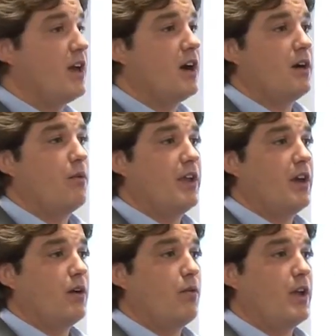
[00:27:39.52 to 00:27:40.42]
we, are we
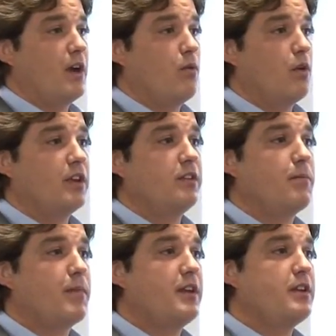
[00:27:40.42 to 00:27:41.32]
are we are working
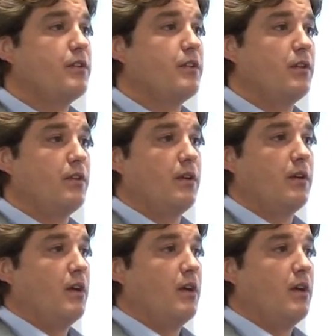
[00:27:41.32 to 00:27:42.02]
depending on on,